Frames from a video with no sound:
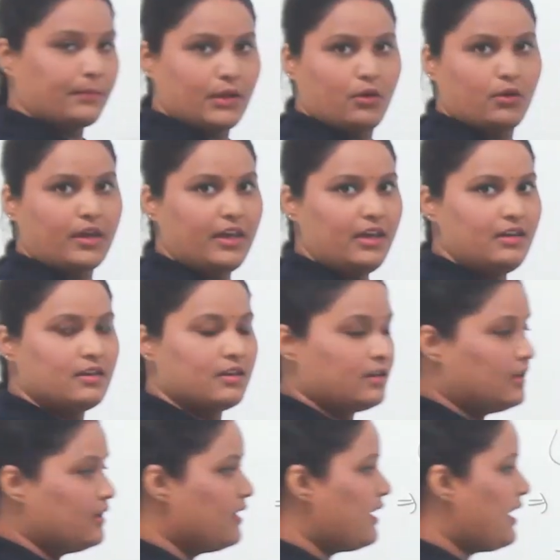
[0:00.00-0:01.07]
Okay,
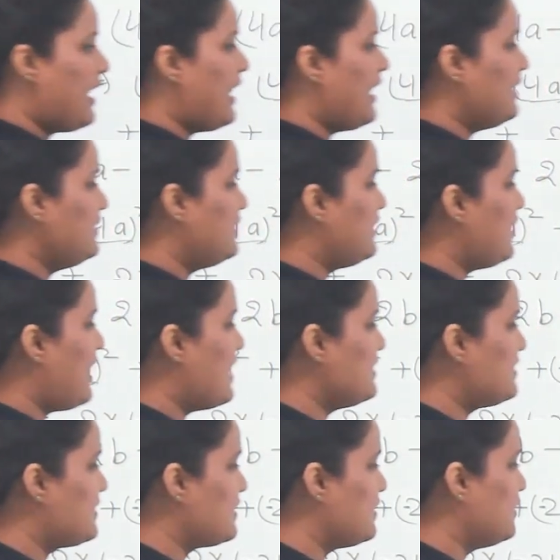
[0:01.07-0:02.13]
and the
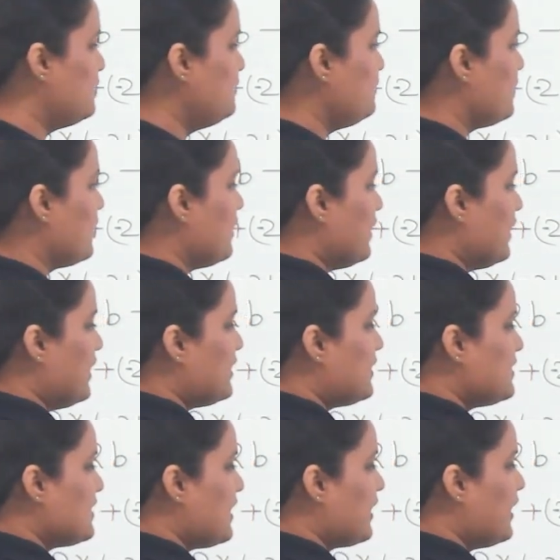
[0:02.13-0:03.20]
last term, it
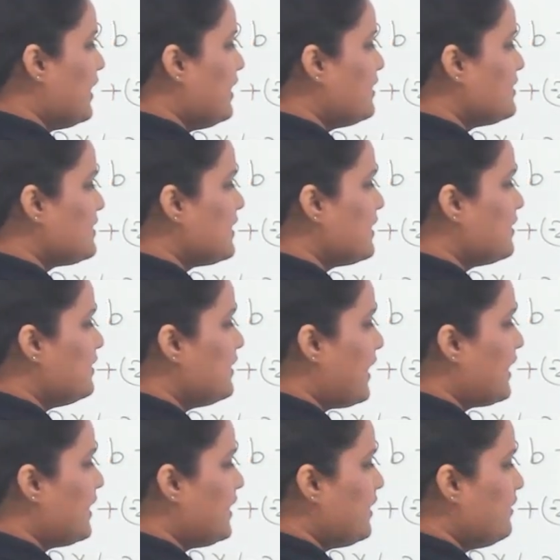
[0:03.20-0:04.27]
is again a single
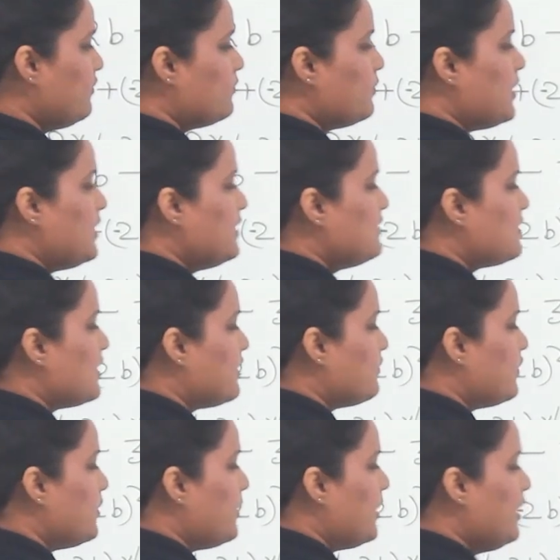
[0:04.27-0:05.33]
negative, means it
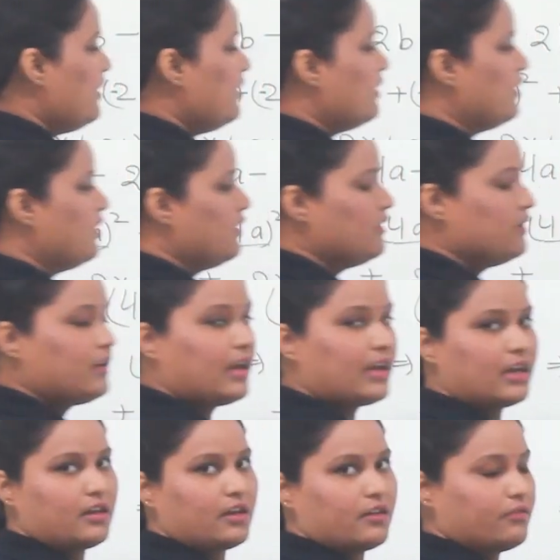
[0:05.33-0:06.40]
will be
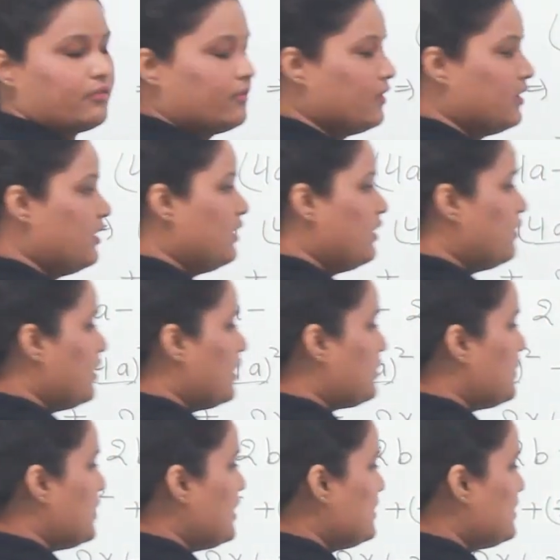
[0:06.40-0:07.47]
negative. It
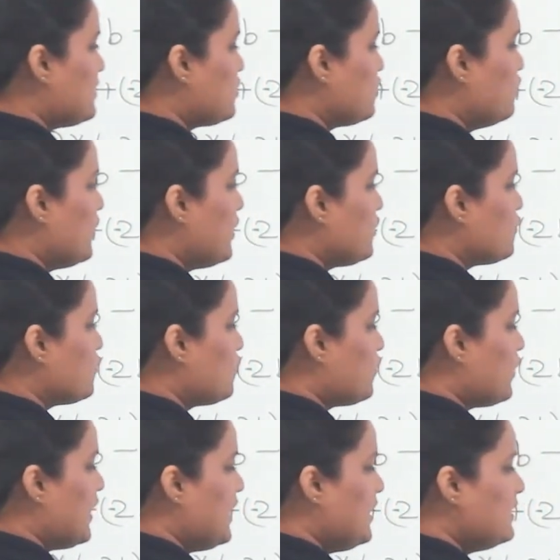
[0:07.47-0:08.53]
means 2 into
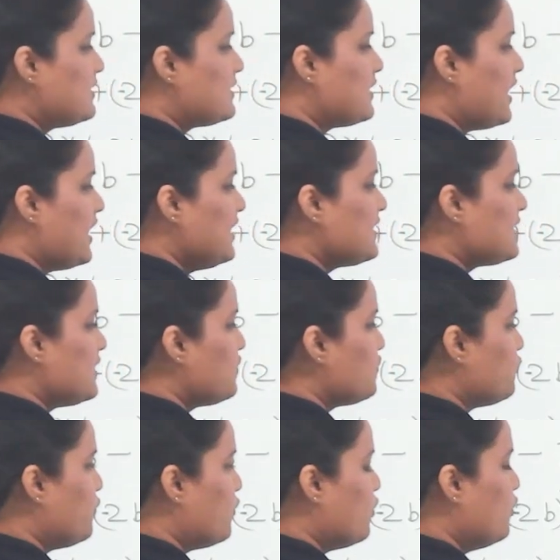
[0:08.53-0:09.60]
3 6 into
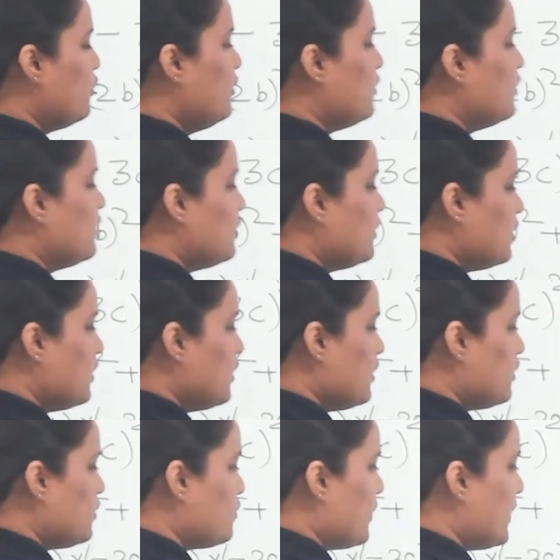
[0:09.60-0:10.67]
4
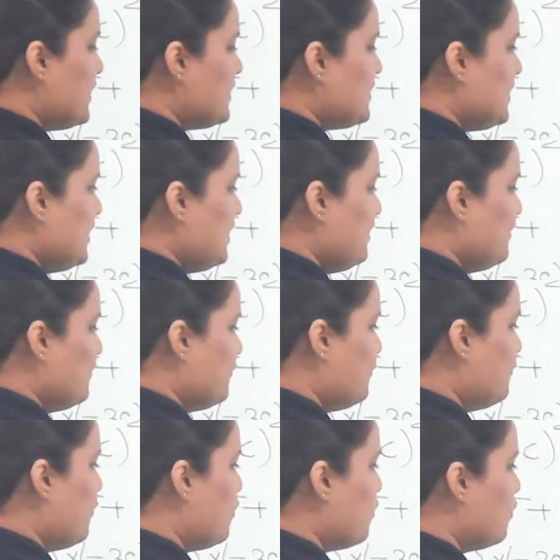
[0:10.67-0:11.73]

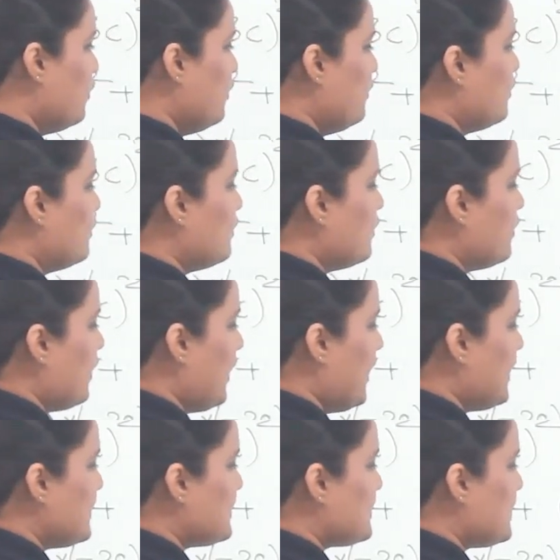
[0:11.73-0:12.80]
24
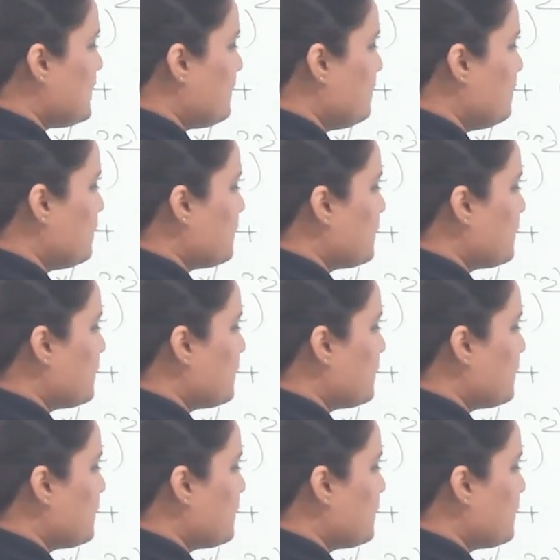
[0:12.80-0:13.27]
AC.